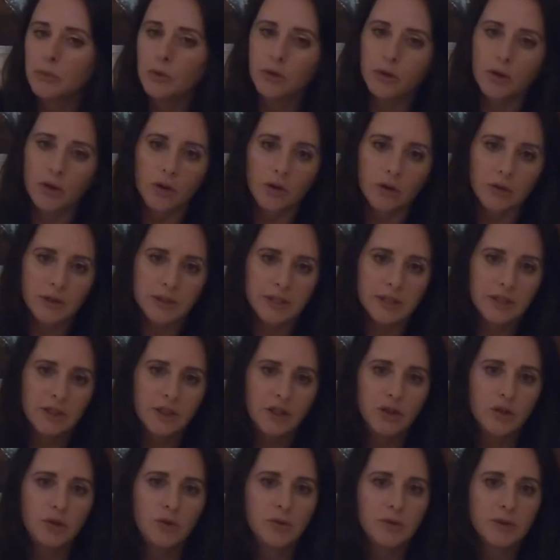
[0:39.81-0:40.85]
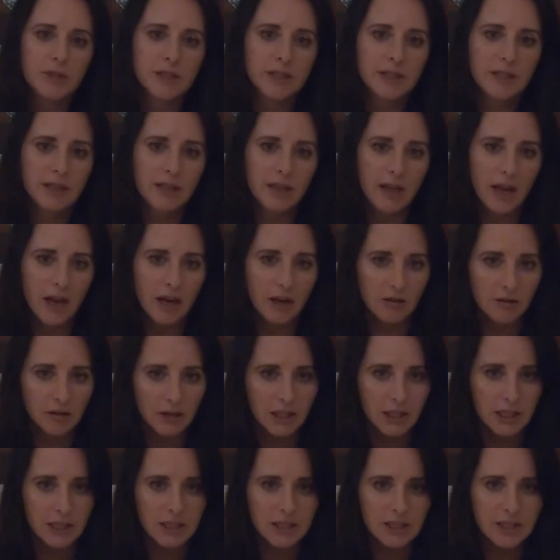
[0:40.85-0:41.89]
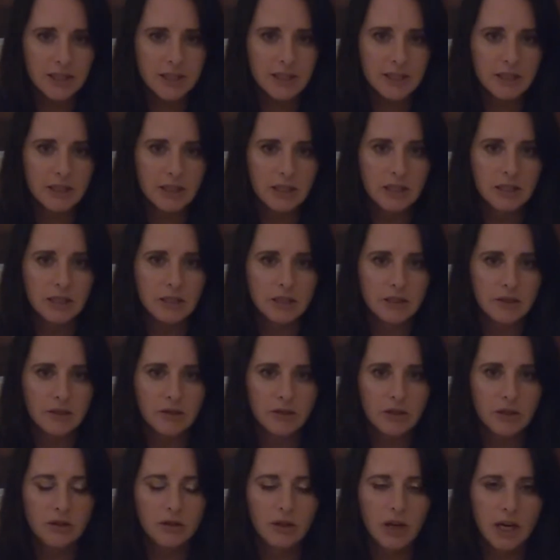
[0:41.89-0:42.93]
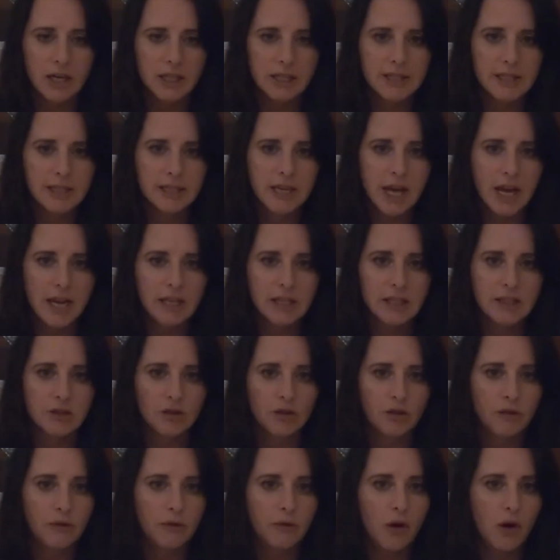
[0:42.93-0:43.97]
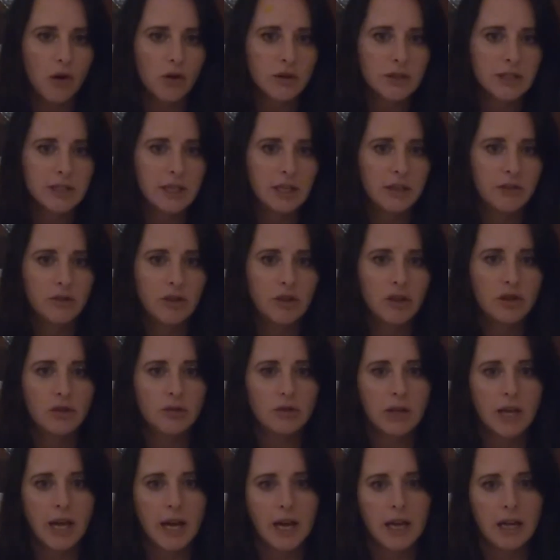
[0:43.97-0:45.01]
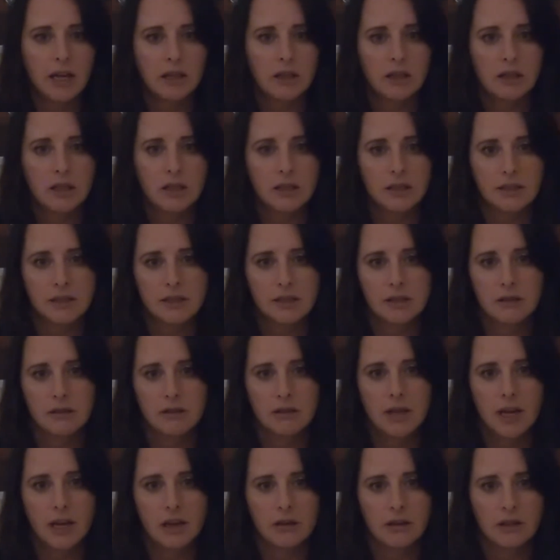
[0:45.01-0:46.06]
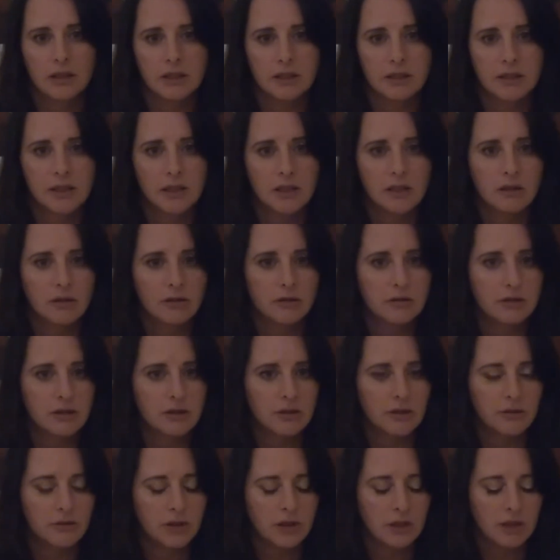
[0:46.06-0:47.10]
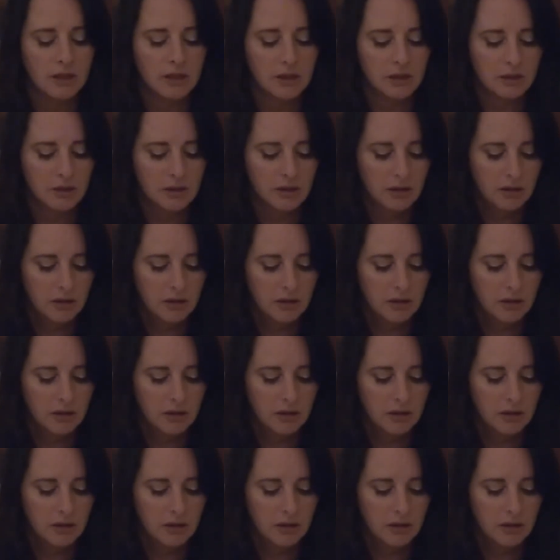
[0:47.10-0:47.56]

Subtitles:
Murdoch's news outlets in the United States on Fox and in the UK and his outlets he owns over there.